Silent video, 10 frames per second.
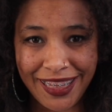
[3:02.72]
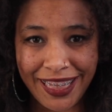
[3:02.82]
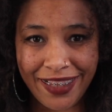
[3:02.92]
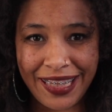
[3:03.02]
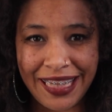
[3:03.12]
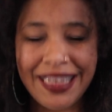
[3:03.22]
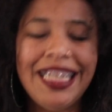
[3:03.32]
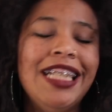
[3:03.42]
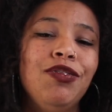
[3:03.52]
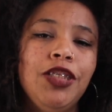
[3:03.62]
series.
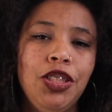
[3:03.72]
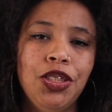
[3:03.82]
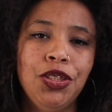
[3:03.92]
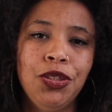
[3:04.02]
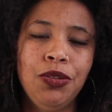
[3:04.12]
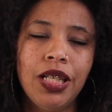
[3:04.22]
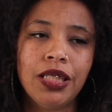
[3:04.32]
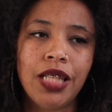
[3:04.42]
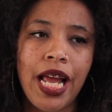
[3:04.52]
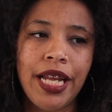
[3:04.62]
If you
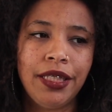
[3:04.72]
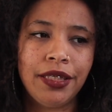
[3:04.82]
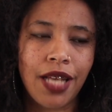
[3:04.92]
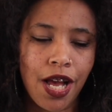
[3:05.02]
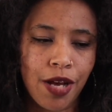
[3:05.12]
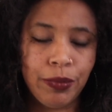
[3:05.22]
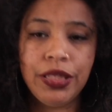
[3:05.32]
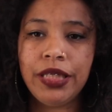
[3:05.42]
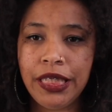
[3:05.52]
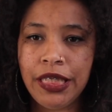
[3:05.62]
liked
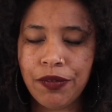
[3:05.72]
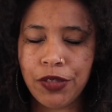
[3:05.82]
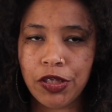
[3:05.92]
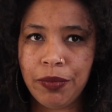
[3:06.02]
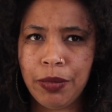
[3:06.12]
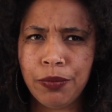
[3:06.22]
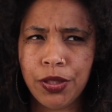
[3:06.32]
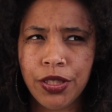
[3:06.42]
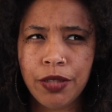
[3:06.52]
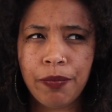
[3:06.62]
City of the Dream
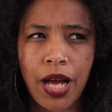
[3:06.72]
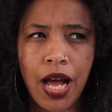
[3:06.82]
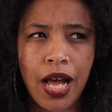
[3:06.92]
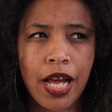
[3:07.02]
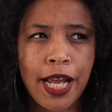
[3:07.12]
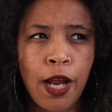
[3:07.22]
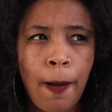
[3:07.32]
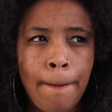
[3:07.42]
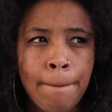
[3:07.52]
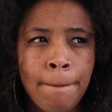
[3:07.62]
book by,
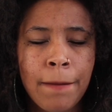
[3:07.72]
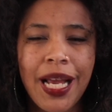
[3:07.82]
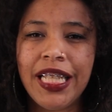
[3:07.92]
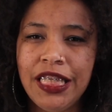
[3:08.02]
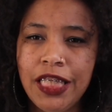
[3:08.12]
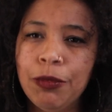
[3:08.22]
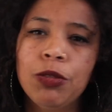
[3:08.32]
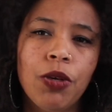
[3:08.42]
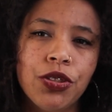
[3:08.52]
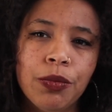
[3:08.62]
I think his name
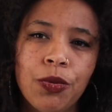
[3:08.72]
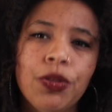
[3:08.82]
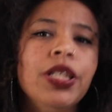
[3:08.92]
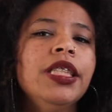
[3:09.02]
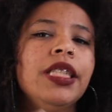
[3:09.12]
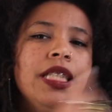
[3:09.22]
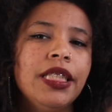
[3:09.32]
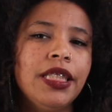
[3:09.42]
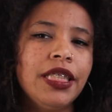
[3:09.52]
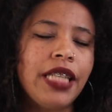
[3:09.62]
is Walter Moores,
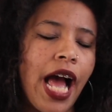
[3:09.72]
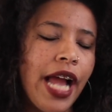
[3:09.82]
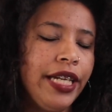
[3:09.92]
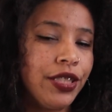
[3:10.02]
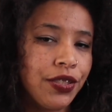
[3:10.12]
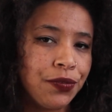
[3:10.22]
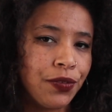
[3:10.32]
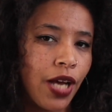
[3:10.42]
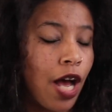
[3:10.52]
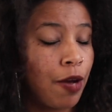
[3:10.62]
this is kind
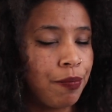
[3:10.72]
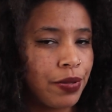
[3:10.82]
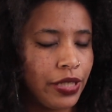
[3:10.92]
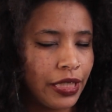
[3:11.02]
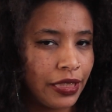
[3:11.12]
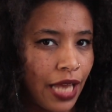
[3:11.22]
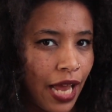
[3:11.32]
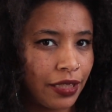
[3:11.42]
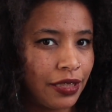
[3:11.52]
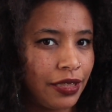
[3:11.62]
of up the
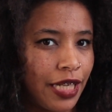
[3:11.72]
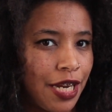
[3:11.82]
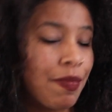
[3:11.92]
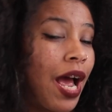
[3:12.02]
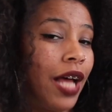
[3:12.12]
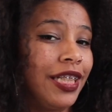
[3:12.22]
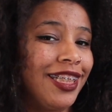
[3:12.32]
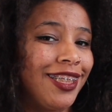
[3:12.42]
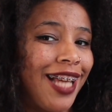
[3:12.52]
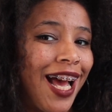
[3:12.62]
exact same alley
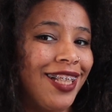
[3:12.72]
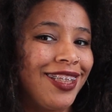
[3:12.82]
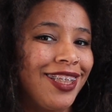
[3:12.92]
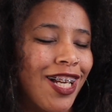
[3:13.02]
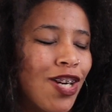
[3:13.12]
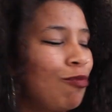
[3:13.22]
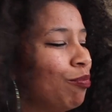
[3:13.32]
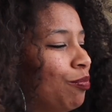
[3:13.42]
as that. So